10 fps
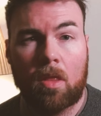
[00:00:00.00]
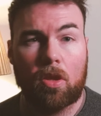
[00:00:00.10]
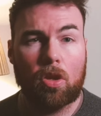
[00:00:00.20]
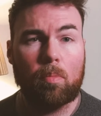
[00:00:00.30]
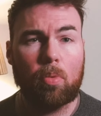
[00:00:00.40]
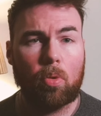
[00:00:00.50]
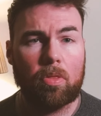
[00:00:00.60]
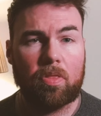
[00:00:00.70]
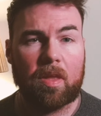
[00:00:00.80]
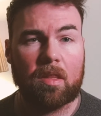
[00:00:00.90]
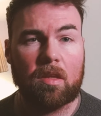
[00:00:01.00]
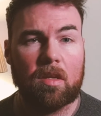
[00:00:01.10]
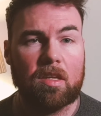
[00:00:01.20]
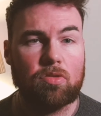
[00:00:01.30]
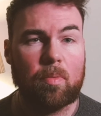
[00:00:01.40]
The number one thing that
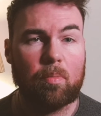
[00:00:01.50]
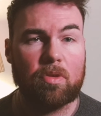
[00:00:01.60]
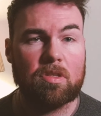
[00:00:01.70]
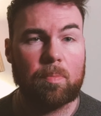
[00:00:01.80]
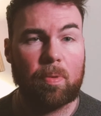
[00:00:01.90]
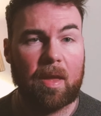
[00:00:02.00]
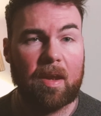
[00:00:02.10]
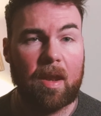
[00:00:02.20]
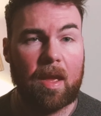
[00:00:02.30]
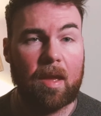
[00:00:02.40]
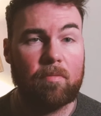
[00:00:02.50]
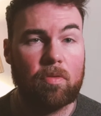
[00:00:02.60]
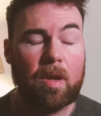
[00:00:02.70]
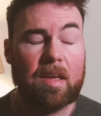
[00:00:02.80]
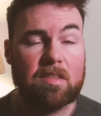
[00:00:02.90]
you need to remember is to plan
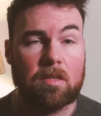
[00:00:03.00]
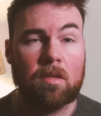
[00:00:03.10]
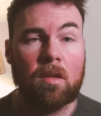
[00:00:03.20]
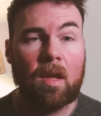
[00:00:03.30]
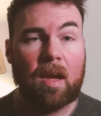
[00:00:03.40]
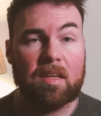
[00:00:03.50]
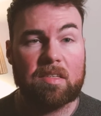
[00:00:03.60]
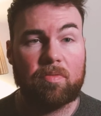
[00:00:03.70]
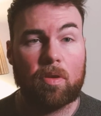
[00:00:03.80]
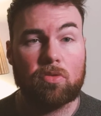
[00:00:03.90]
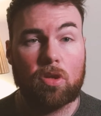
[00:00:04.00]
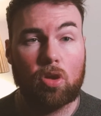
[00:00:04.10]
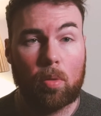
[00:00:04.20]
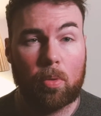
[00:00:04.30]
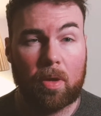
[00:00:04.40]
every lesson as if it was a
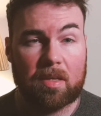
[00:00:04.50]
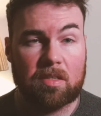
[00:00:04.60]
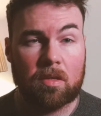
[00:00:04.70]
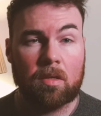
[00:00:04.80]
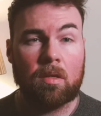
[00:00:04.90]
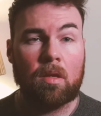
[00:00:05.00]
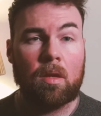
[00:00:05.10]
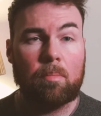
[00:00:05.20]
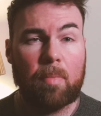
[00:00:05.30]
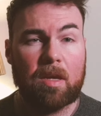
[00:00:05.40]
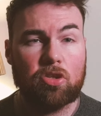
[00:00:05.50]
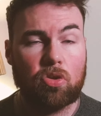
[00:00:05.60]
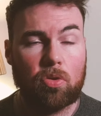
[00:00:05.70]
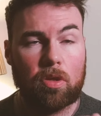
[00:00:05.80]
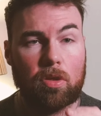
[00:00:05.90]
normal lesson. Make
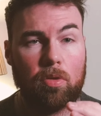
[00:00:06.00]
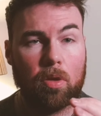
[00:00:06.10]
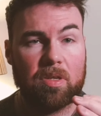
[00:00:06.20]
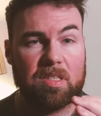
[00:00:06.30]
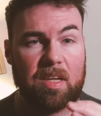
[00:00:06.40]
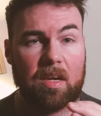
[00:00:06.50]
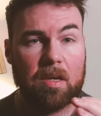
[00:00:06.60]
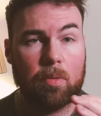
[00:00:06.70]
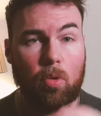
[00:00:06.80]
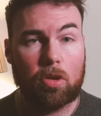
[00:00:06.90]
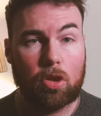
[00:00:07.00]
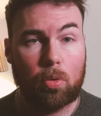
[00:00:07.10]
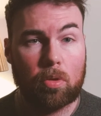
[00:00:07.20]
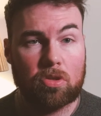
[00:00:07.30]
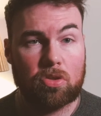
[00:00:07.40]
sure that you know exactly what
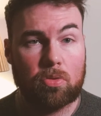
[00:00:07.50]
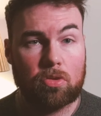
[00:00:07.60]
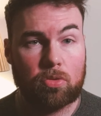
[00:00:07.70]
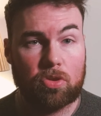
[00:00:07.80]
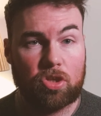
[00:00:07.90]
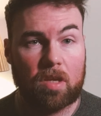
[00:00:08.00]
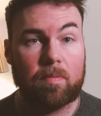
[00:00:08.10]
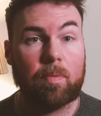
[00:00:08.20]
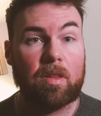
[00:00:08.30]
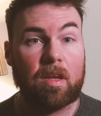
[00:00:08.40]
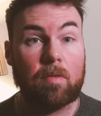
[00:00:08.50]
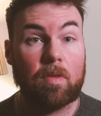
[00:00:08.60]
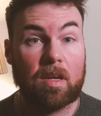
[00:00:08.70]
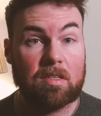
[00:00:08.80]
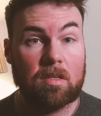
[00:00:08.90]
you want students to achieve by the end of
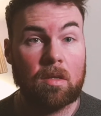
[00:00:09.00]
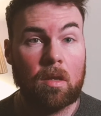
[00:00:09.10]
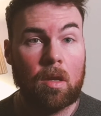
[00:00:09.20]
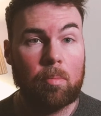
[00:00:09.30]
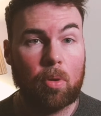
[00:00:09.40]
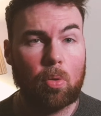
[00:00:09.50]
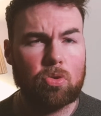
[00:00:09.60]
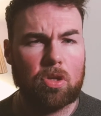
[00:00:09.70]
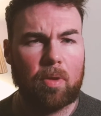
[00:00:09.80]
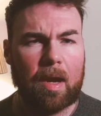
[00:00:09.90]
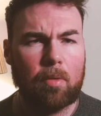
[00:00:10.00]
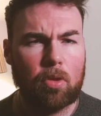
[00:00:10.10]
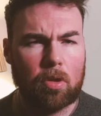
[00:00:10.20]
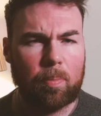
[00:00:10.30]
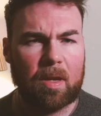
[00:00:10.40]
the lesson, but also how
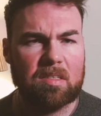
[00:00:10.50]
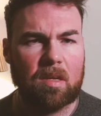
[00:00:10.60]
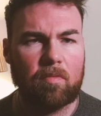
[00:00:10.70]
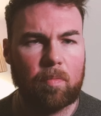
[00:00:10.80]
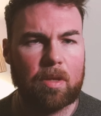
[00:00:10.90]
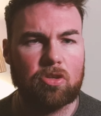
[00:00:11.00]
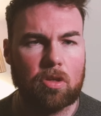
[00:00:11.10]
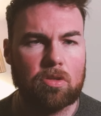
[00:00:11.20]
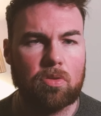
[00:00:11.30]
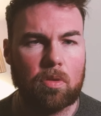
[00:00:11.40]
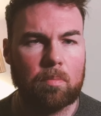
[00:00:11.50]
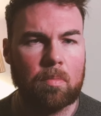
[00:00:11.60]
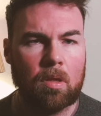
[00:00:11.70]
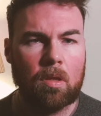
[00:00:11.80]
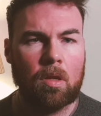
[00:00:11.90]
you're going to pass that information on to them.
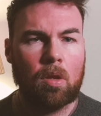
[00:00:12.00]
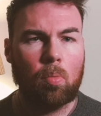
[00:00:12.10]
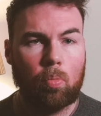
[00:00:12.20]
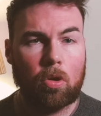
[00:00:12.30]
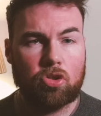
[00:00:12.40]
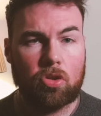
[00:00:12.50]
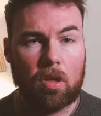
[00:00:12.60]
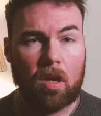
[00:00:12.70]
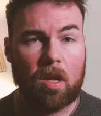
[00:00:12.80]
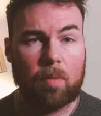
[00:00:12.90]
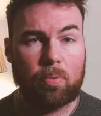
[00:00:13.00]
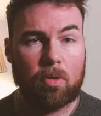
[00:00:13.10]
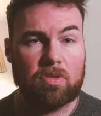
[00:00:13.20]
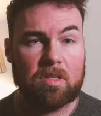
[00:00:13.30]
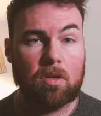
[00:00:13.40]
What should the learning
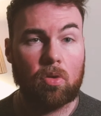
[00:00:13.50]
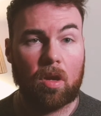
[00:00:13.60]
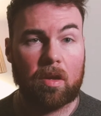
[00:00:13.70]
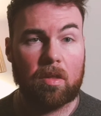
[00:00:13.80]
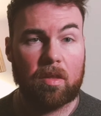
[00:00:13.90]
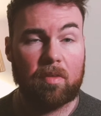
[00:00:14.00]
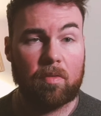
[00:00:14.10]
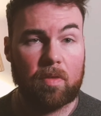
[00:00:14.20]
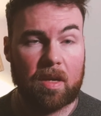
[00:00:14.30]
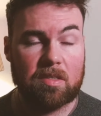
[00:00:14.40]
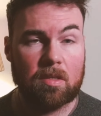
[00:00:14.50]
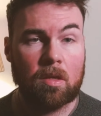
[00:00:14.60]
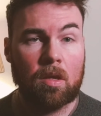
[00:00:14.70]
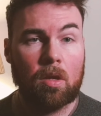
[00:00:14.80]
process look like at the end of the lesson?